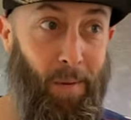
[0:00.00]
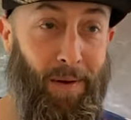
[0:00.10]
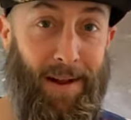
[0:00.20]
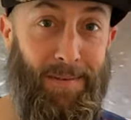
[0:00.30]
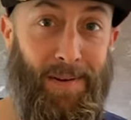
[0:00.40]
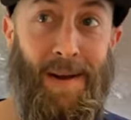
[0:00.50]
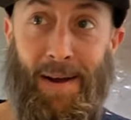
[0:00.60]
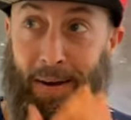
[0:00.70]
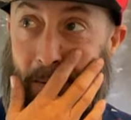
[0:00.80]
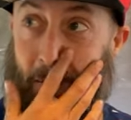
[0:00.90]
Like,
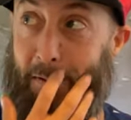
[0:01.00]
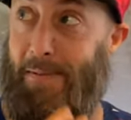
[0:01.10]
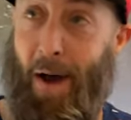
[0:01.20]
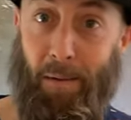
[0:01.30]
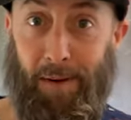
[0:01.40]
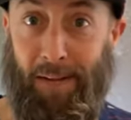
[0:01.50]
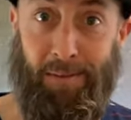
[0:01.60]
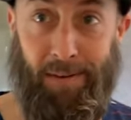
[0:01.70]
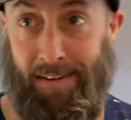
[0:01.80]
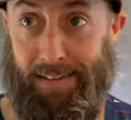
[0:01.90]
there's not really
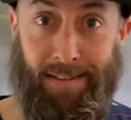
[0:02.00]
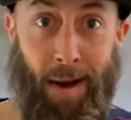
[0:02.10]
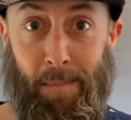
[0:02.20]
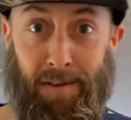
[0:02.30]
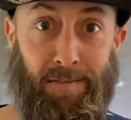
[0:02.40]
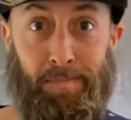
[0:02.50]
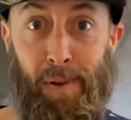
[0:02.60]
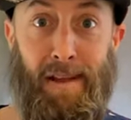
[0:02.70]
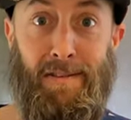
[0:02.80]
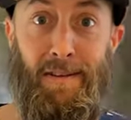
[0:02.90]
not much
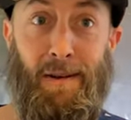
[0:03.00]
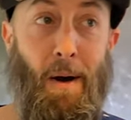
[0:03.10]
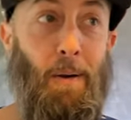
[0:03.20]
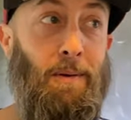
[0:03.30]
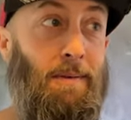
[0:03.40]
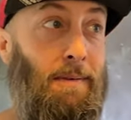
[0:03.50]
places to go.